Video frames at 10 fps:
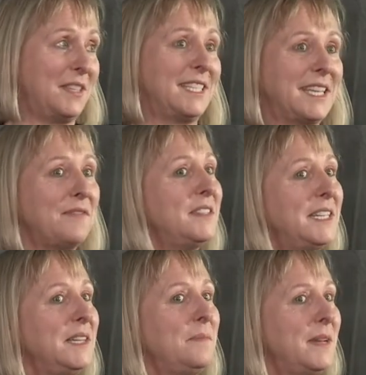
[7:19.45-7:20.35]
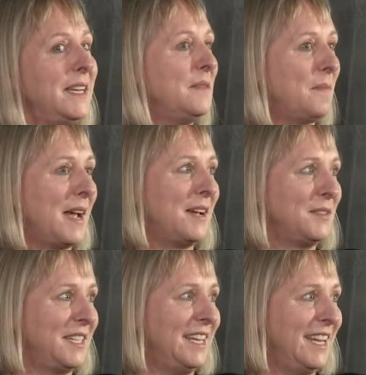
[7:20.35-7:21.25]
£17 billion
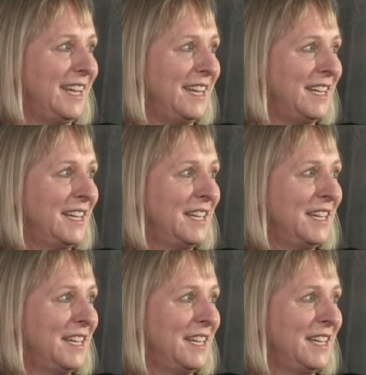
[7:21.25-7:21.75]
a year.